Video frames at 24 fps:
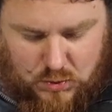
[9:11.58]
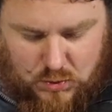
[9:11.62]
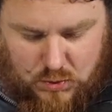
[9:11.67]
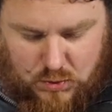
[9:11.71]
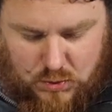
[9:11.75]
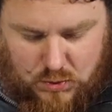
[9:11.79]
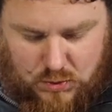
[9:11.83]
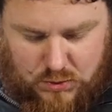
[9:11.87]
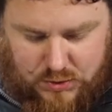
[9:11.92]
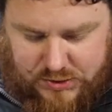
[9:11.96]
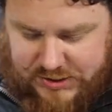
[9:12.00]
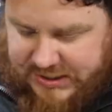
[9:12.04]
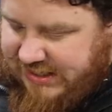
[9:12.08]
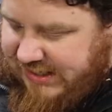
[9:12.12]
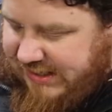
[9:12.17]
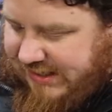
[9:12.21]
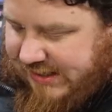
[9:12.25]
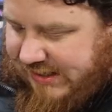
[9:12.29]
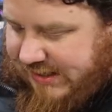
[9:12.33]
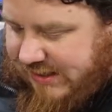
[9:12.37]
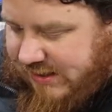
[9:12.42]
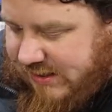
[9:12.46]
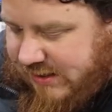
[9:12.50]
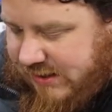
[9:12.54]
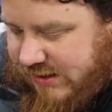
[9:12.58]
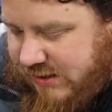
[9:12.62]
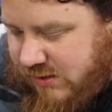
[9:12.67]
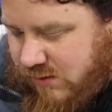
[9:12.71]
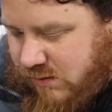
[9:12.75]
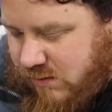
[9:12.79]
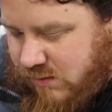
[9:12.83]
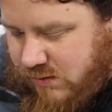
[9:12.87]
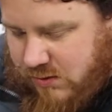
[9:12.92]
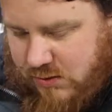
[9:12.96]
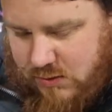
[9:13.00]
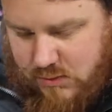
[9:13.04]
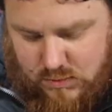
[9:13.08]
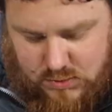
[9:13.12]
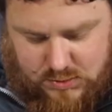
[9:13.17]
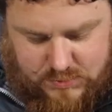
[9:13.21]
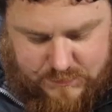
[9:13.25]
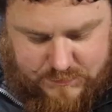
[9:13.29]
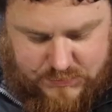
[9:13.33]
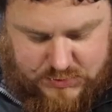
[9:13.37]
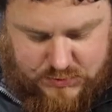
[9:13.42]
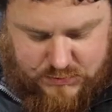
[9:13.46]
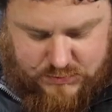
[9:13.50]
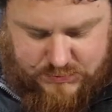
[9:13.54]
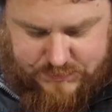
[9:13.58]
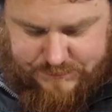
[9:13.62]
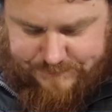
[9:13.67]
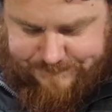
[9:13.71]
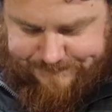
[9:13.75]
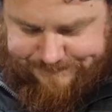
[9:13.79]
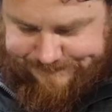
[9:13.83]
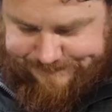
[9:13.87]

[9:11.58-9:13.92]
Okay, I don't know what I'm doing.